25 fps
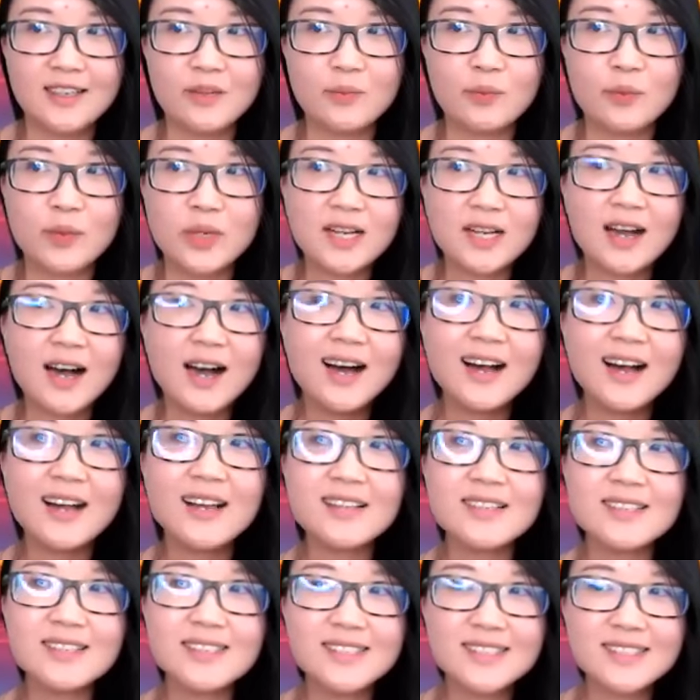
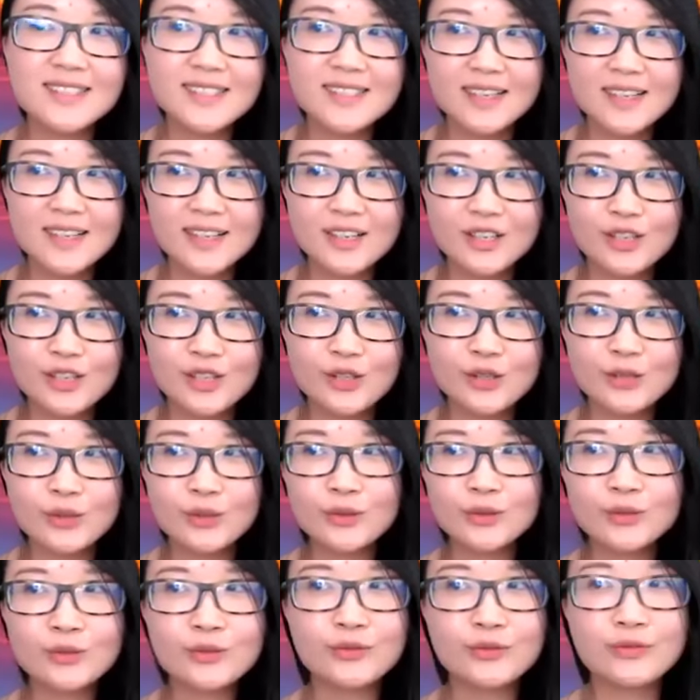because
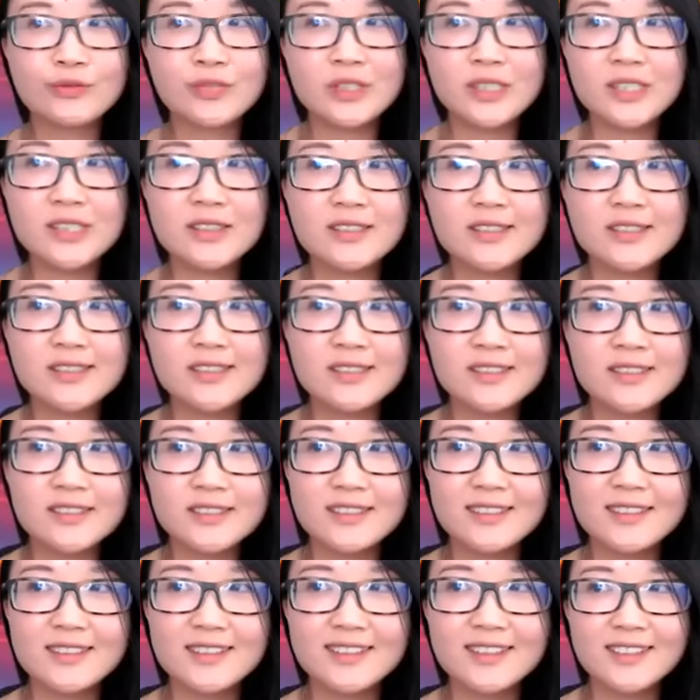you
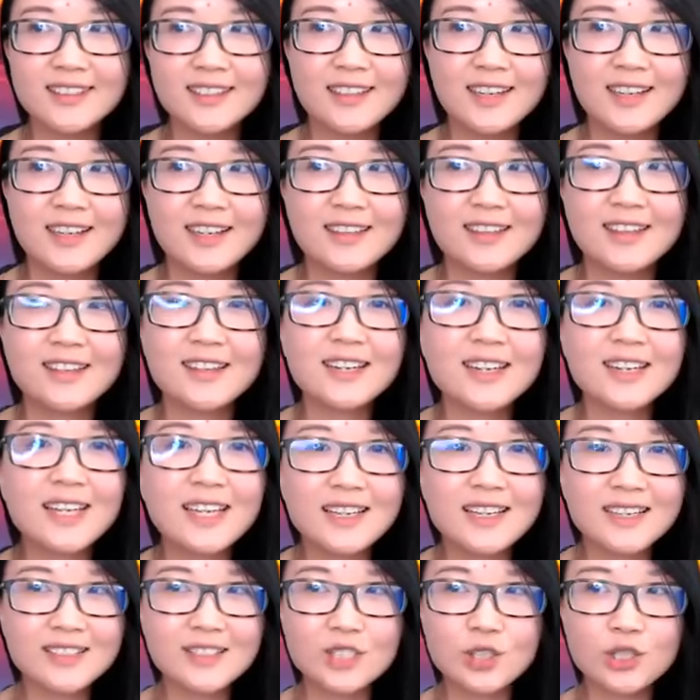feel the
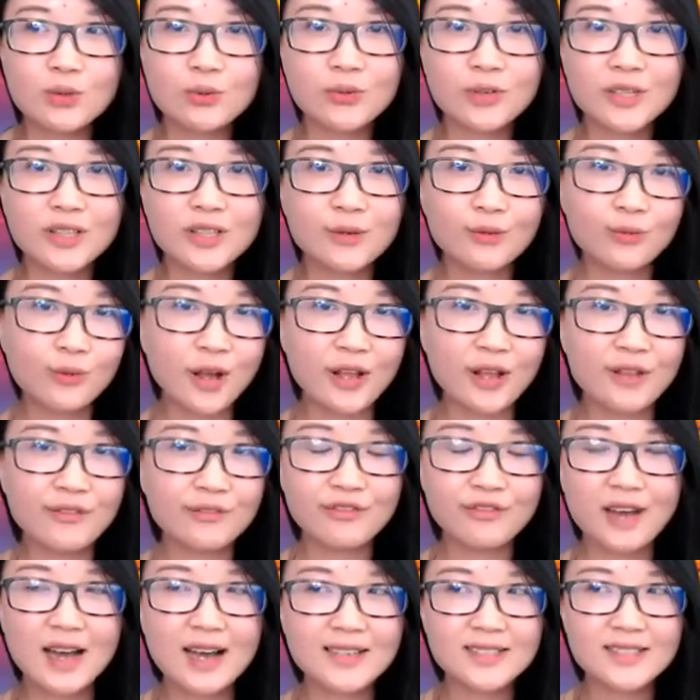need to really run
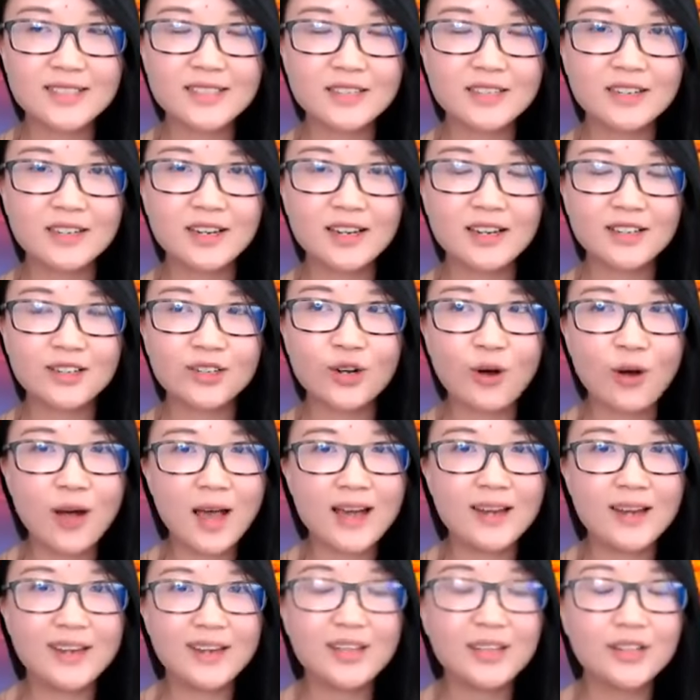faster and go
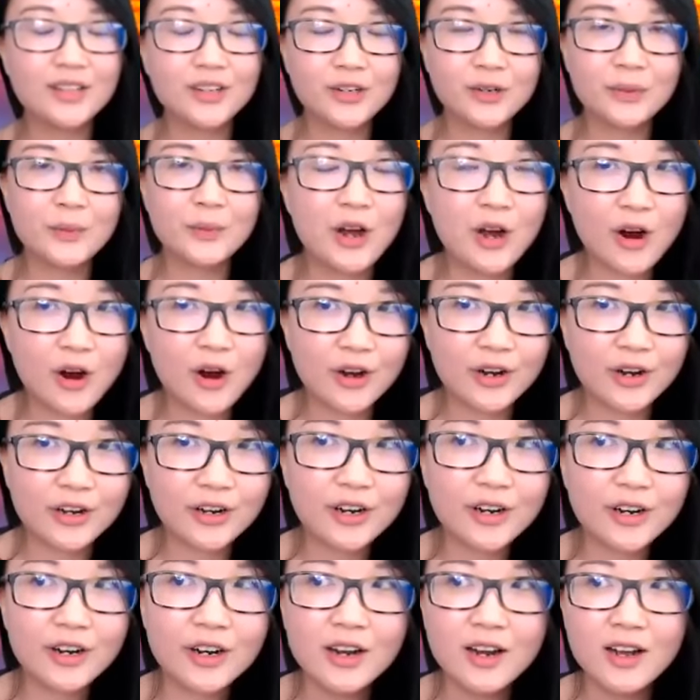at it a little bit
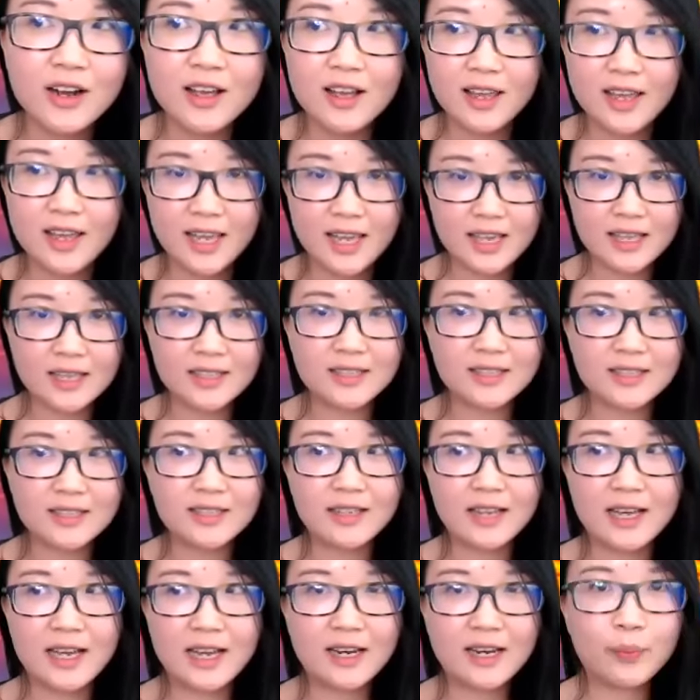harder, it
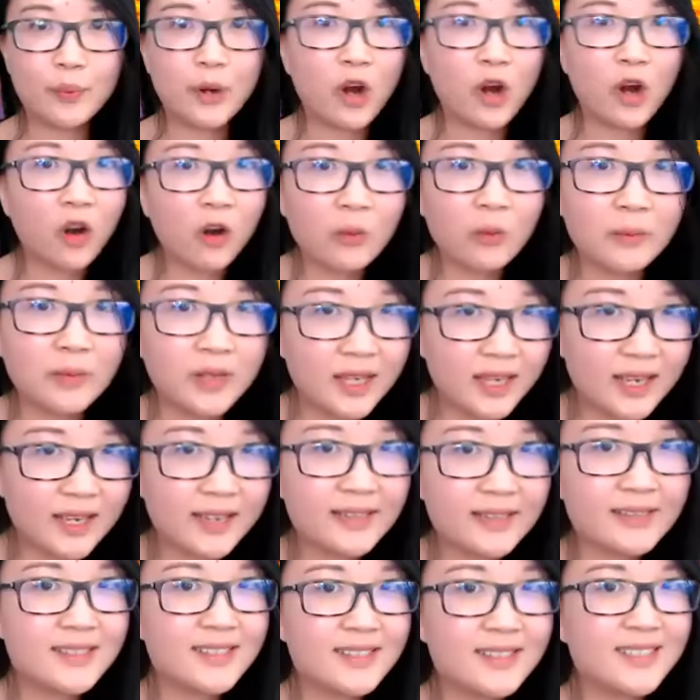like
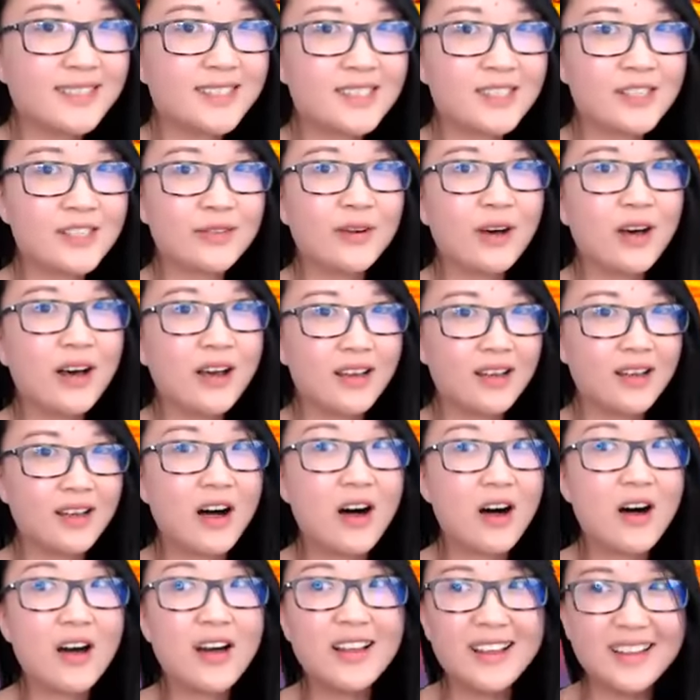permeates into all
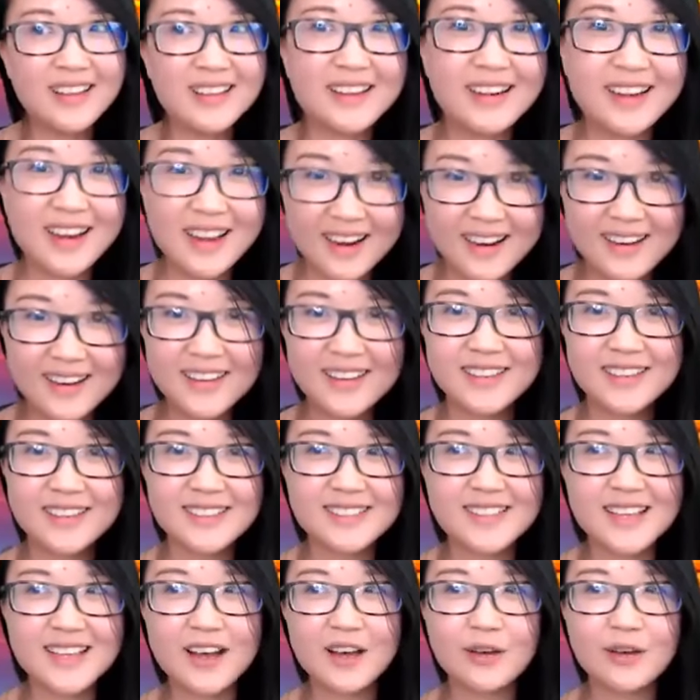other
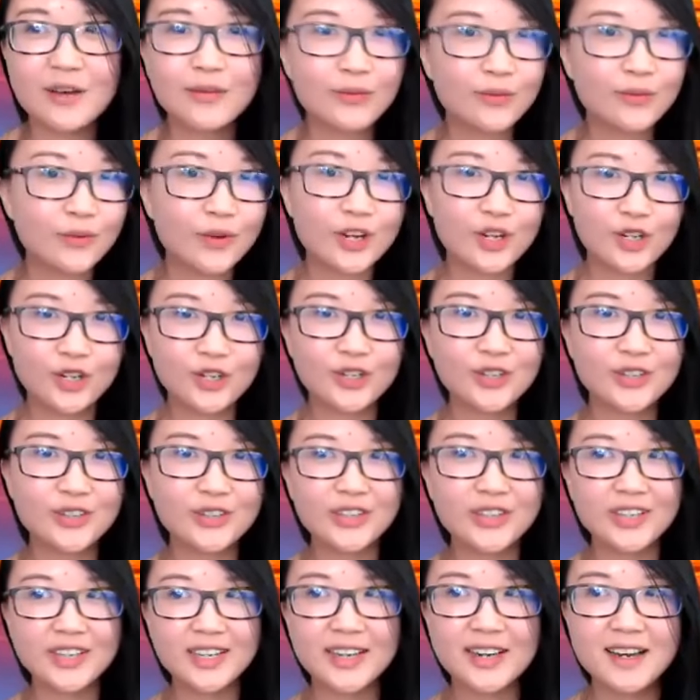areas of what you're
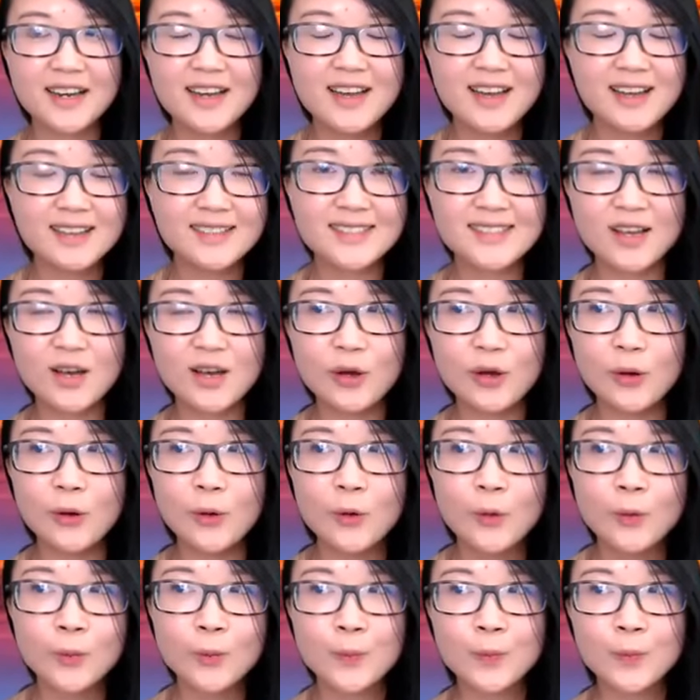doing. So